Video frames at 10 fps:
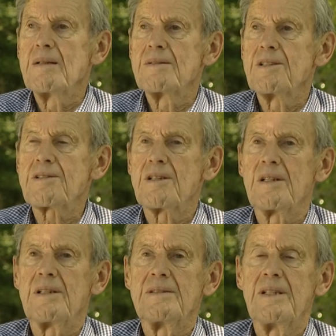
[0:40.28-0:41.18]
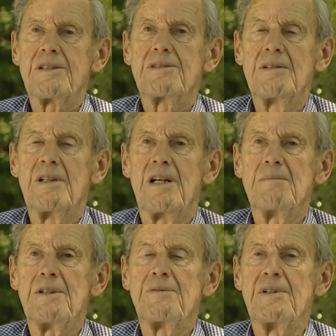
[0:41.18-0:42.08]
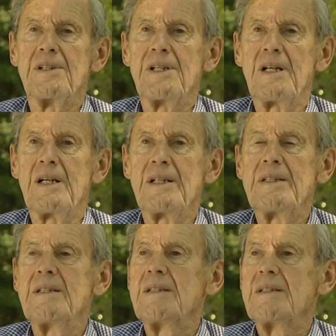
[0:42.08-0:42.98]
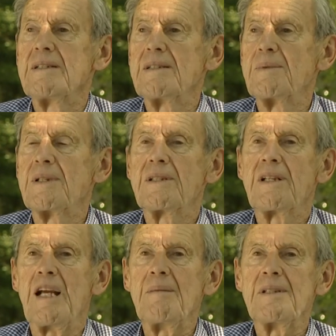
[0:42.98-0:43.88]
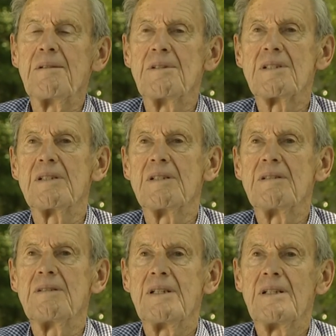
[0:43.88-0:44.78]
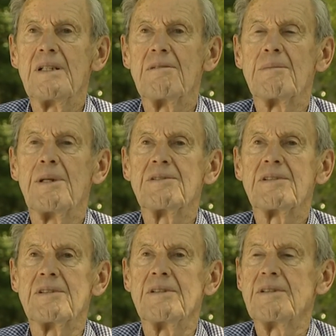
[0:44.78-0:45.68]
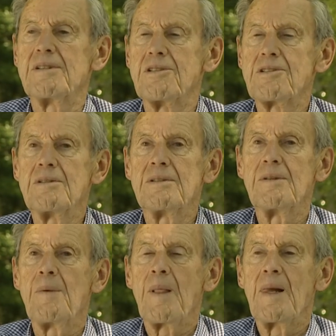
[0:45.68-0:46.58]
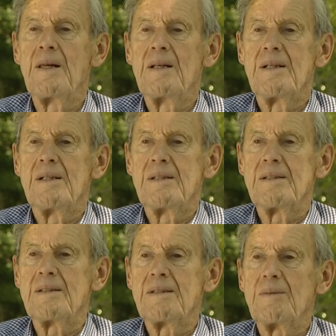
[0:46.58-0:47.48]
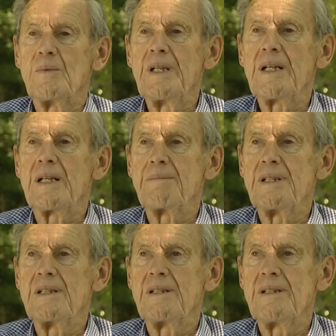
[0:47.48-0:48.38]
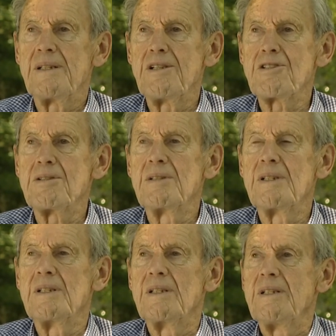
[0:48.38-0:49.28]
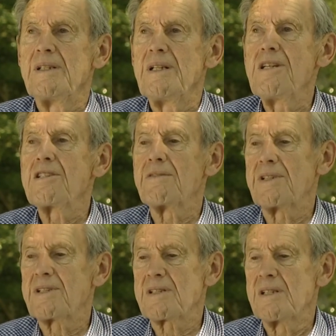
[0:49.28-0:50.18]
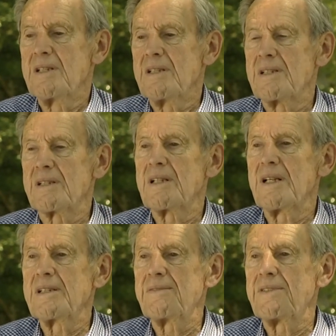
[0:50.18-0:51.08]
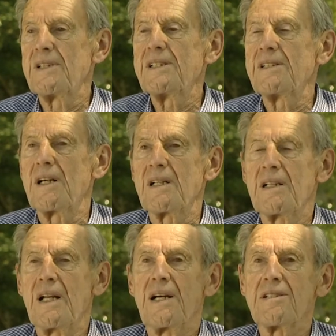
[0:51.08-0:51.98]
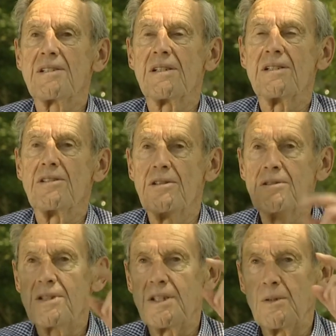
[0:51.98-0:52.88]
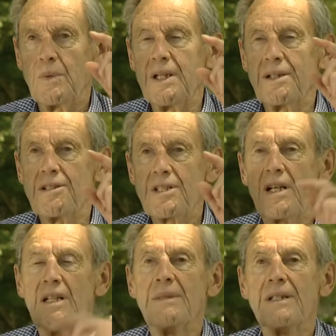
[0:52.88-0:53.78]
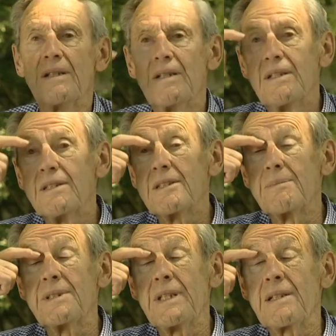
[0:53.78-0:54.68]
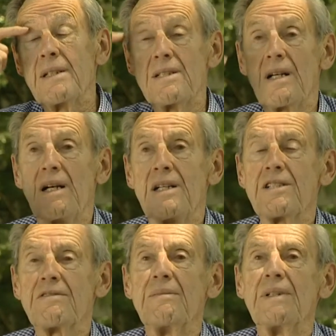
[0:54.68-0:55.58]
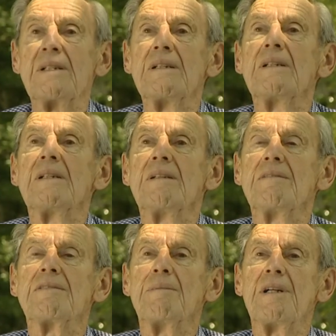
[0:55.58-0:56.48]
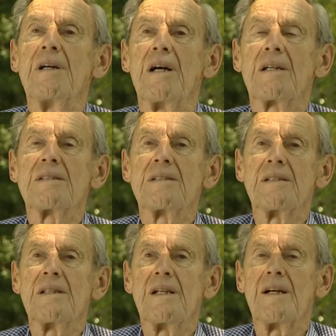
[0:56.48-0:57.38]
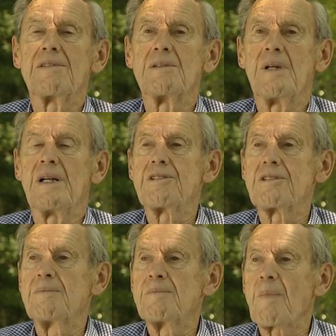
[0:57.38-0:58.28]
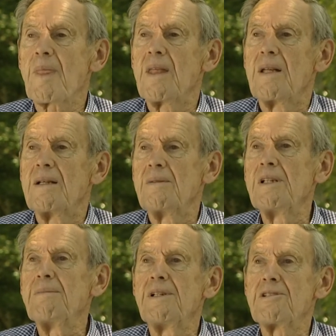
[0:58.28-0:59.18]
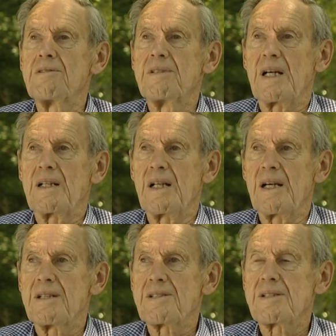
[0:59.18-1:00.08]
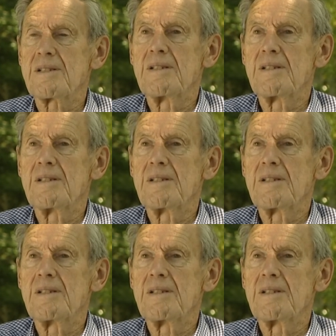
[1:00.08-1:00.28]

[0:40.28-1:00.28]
just uh, not too long before dawn, the word came that it was they were about to, to shoot. We had been issued, each of us, the kind of very dark glass that is used in a welder's helmet to protect his eyes from the, from the arcs that they have to watch we've been issued that glass,